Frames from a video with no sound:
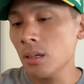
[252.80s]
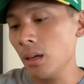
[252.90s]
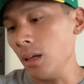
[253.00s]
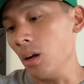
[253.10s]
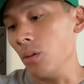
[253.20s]

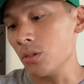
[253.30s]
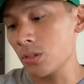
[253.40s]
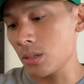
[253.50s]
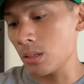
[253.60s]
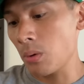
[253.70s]
you know,
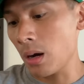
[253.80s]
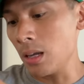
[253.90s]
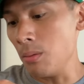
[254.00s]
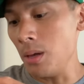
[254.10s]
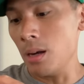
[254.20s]
there's
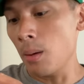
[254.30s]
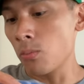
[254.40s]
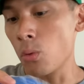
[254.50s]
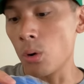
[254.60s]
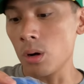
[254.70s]
probably gonna be an
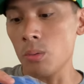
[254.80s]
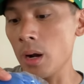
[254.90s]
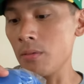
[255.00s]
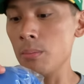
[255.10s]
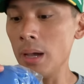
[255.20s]
uproar or
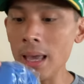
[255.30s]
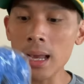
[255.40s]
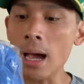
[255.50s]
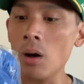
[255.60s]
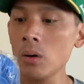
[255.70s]
whatever. But
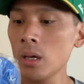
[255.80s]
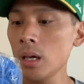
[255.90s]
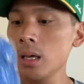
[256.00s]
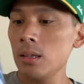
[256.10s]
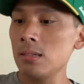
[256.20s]
anyhow,
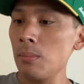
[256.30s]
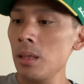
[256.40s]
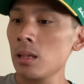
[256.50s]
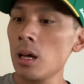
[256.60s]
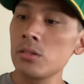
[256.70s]
they sent me
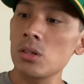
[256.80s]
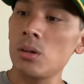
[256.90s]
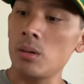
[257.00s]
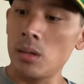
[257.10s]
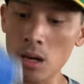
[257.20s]
the gloves,
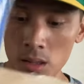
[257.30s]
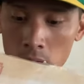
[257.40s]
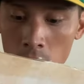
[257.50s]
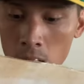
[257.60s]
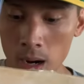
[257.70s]
so here
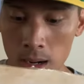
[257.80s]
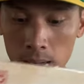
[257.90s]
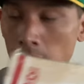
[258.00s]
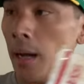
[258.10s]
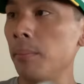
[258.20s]
they
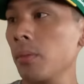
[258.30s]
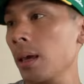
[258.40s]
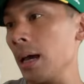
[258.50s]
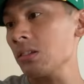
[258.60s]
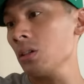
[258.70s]
are.
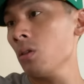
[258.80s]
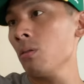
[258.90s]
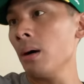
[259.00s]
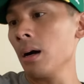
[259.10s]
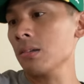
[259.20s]

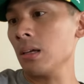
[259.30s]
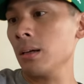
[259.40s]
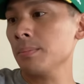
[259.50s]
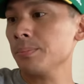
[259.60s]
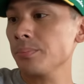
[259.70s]
Casanova
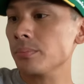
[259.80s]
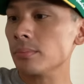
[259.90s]
Boxing.